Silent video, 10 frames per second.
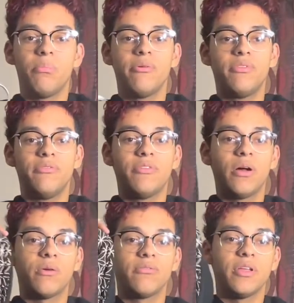of the
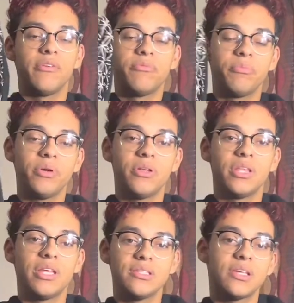flower of life print on
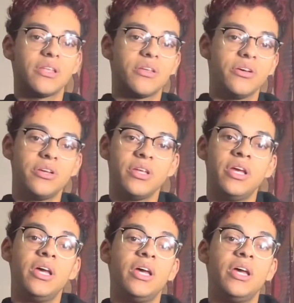the inside of the hood.